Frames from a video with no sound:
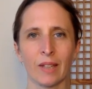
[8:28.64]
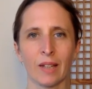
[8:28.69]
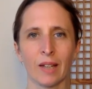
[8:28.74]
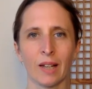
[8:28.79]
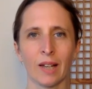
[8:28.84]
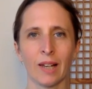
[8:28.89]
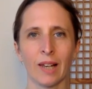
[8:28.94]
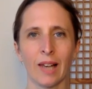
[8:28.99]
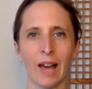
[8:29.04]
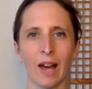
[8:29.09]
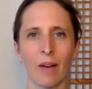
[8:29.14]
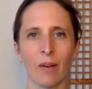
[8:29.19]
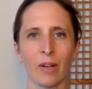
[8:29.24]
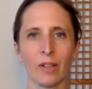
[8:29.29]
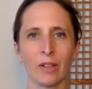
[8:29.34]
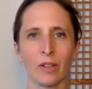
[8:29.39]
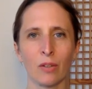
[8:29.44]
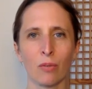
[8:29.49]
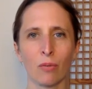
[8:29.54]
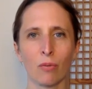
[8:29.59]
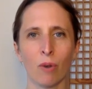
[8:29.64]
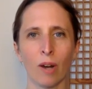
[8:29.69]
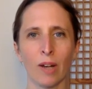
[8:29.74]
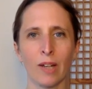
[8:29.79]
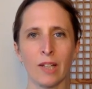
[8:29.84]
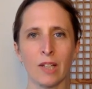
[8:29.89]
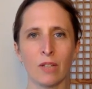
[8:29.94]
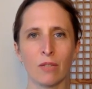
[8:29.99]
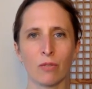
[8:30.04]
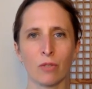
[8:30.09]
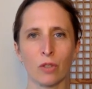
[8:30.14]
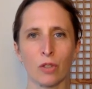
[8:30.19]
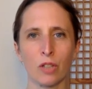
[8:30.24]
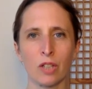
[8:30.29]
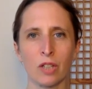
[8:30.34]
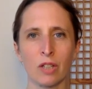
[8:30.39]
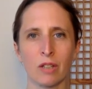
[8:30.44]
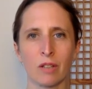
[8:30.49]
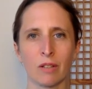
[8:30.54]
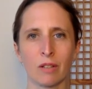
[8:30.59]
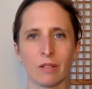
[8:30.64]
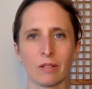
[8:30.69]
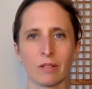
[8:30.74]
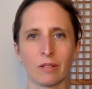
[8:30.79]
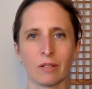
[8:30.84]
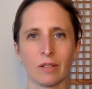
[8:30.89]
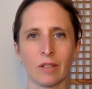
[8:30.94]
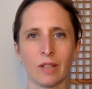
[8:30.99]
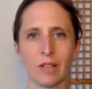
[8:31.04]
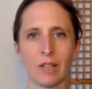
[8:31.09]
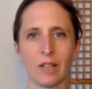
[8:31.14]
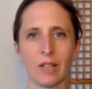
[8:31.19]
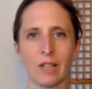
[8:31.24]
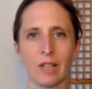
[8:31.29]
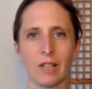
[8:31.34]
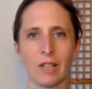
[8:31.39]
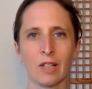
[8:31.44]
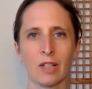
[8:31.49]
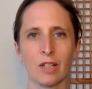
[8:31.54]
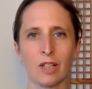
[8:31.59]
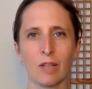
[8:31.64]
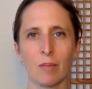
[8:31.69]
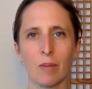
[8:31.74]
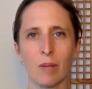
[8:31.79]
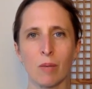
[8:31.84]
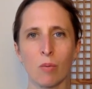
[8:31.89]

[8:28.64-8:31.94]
Allowing the right foot to be